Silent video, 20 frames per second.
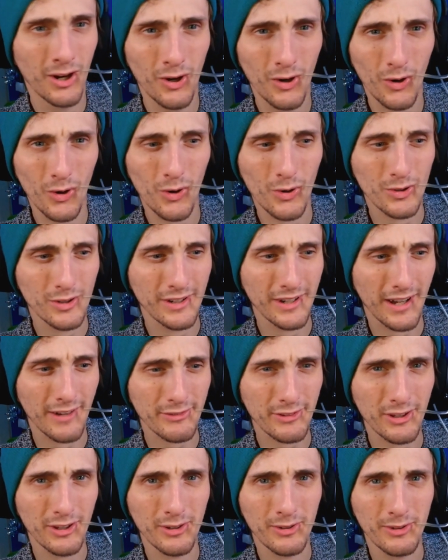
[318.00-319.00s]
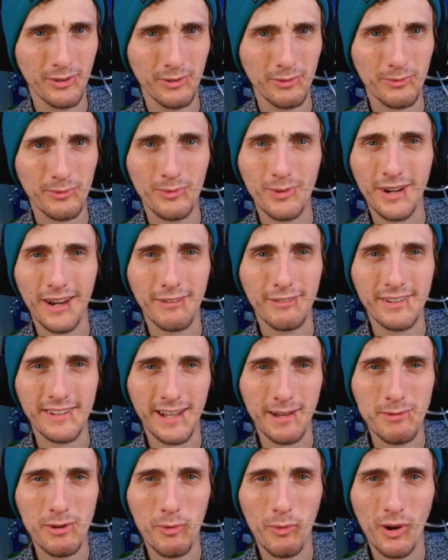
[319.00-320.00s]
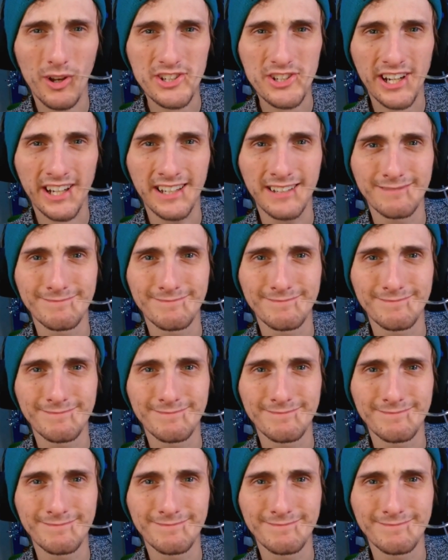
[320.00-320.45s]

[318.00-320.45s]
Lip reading: Or good afternoon, whatever time you're watching.